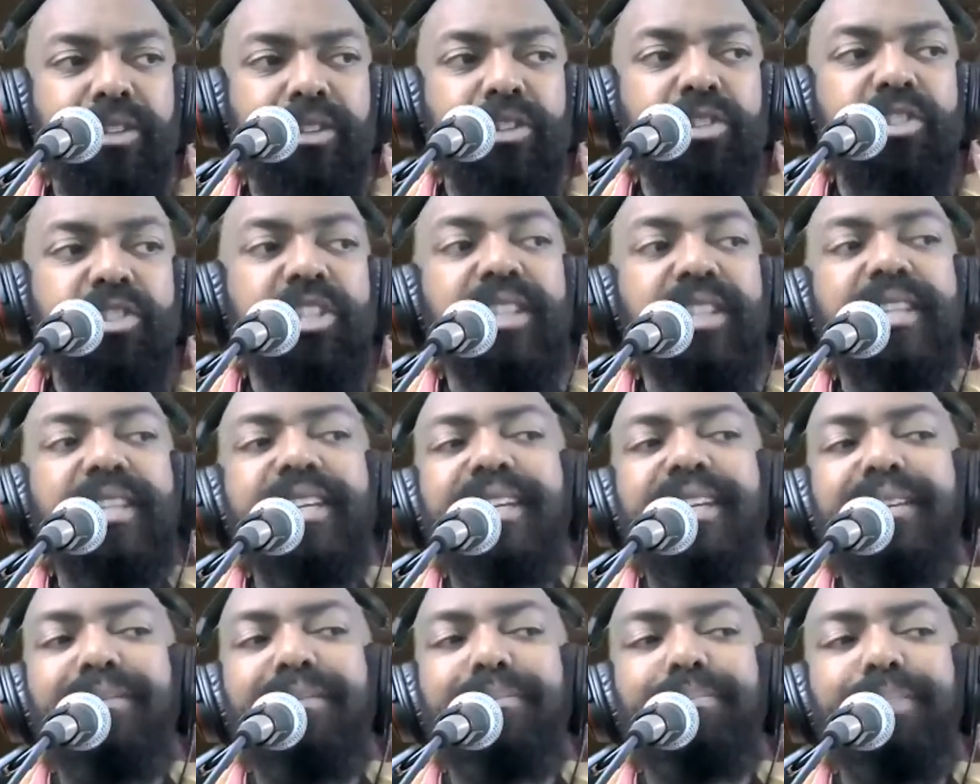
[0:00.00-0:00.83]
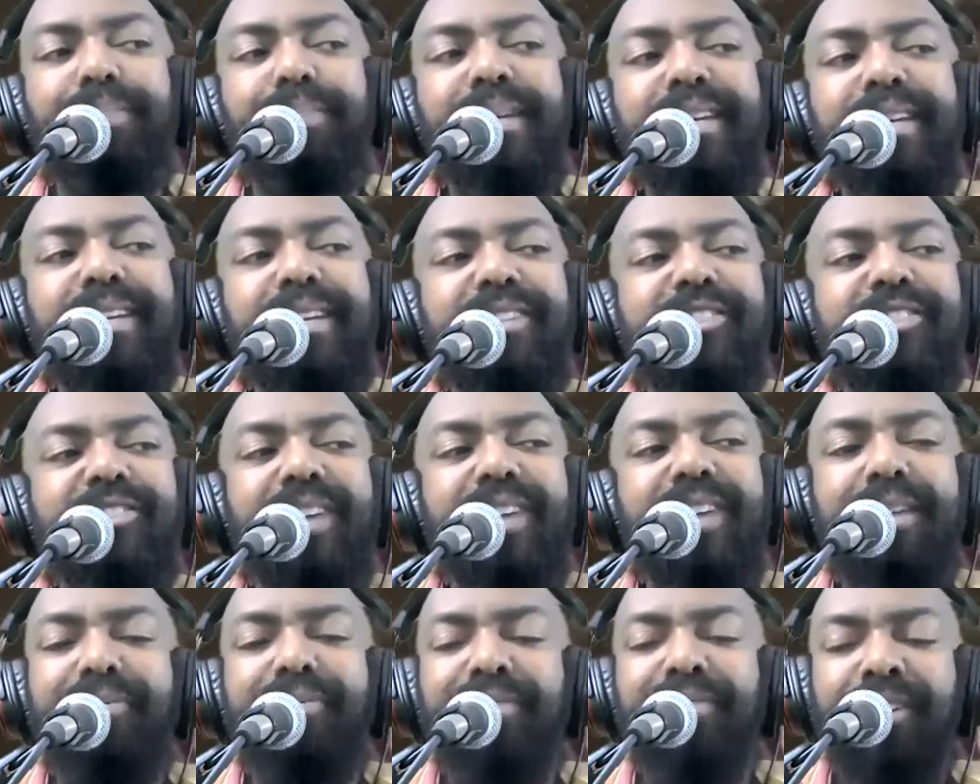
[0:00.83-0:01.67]
Jillian P.
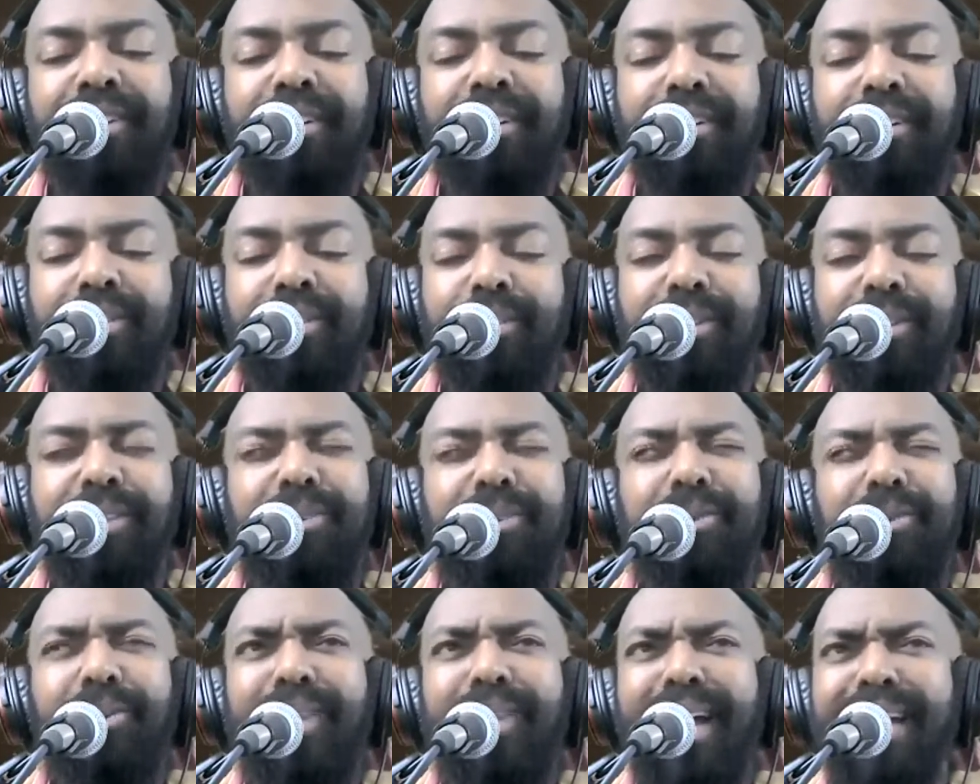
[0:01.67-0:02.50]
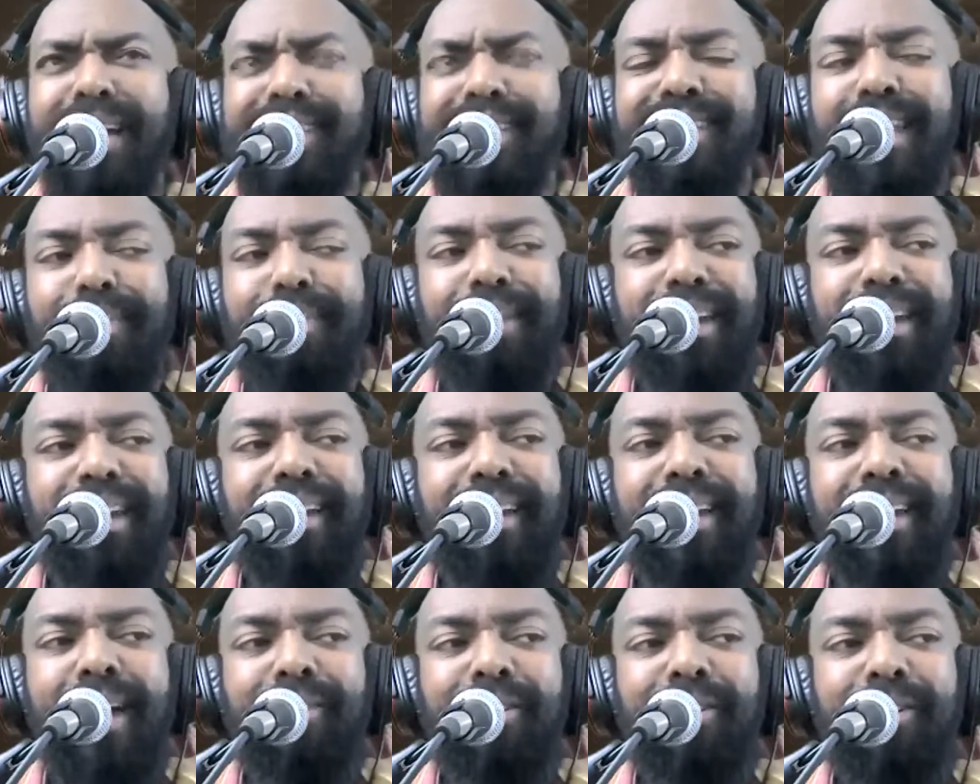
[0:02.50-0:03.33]
Schaefer with the new last name I
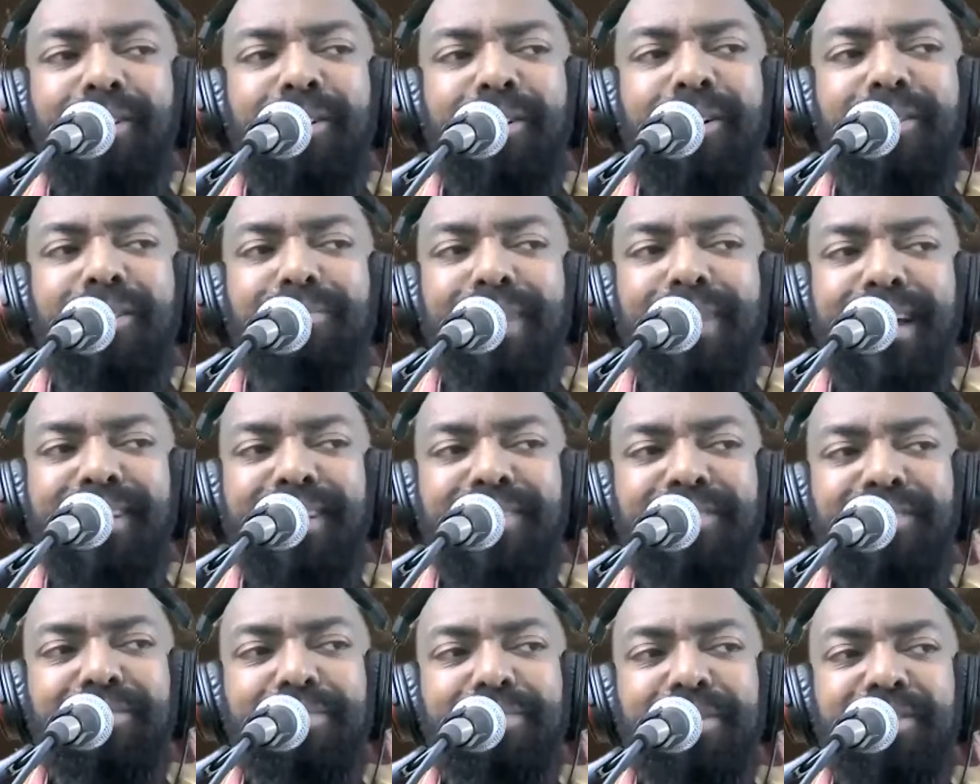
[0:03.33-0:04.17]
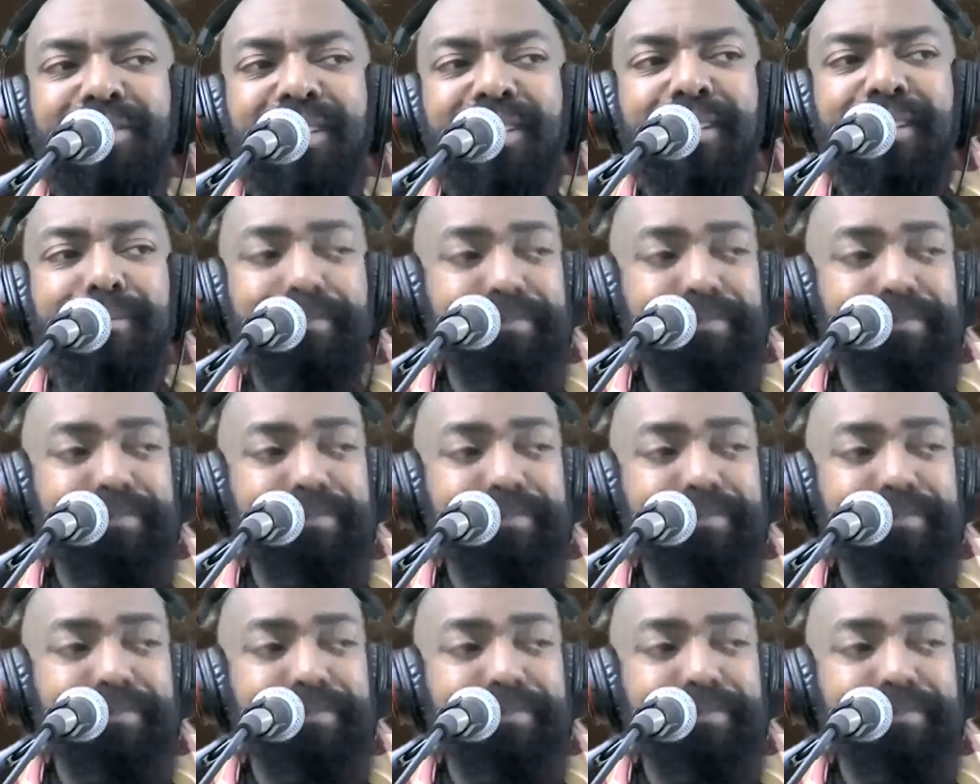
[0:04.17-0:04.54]
cannot recall, Meisner Music.